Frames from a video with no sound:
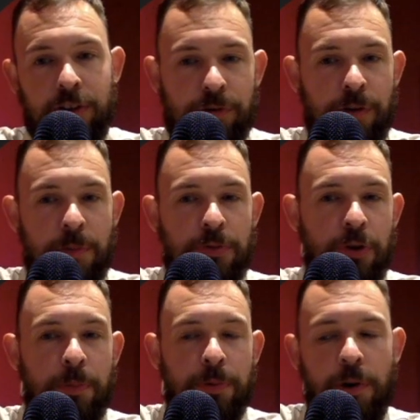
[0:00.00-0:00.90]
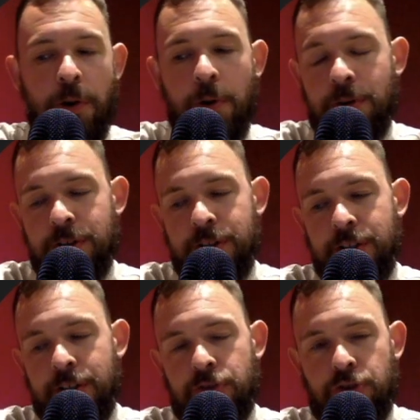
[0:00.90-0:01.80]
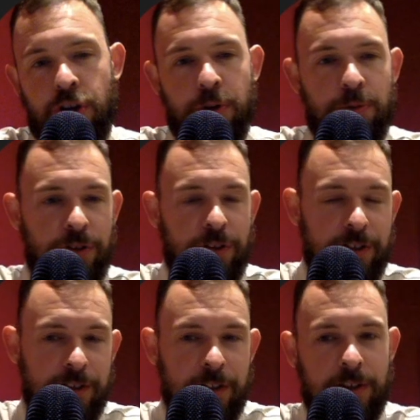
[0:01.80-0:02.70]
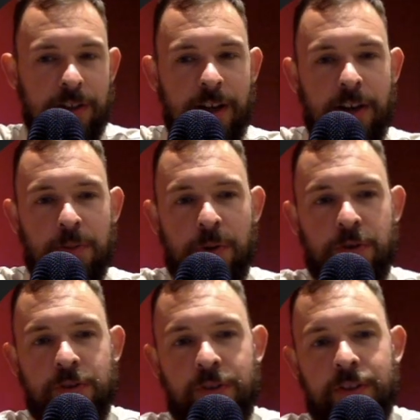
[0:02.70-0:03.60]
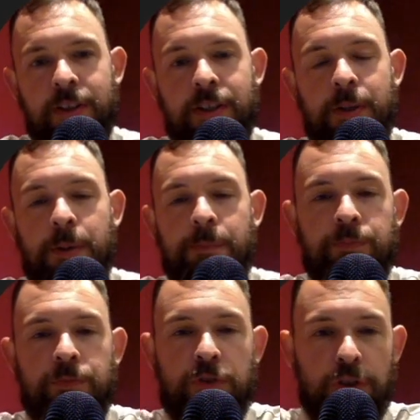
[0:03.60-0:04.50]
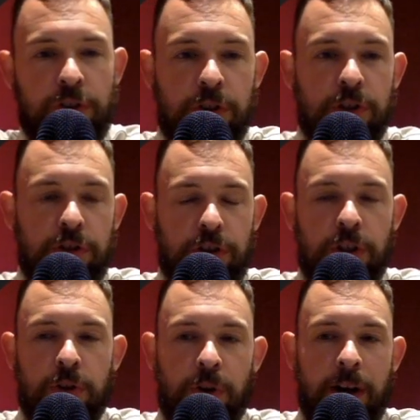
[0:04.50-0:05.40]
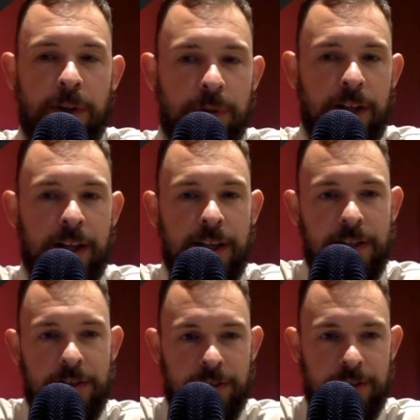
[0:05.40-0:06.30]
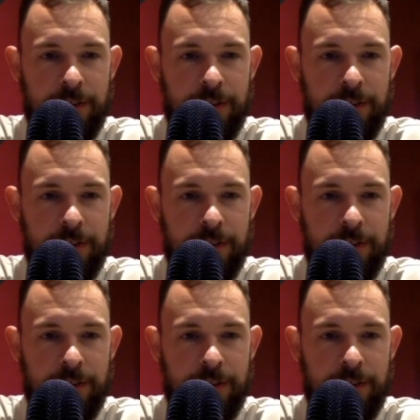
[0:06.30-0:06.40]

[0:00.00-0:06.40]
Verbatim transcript: Crypto Bro Two. So this is the, the next person. So do you do you know anyone like this?